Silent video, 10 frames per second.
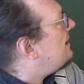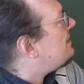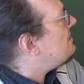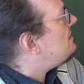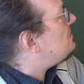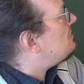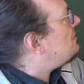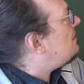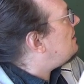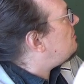you need
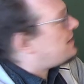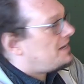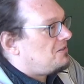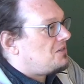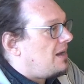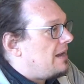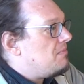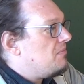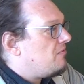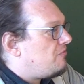to allocate the
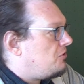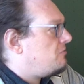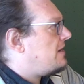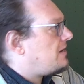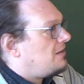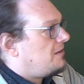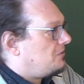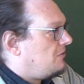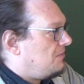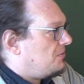time for tracking that
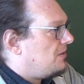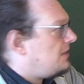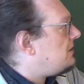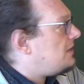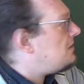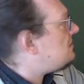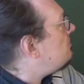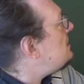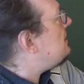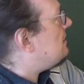crap. It, it is
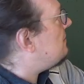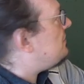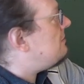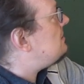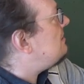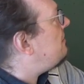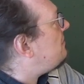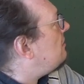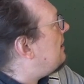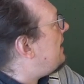really, there's
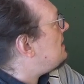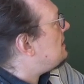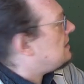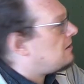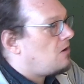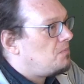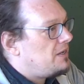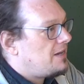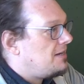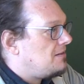never any
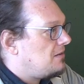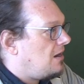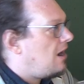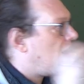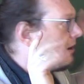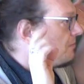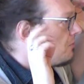complicated, hard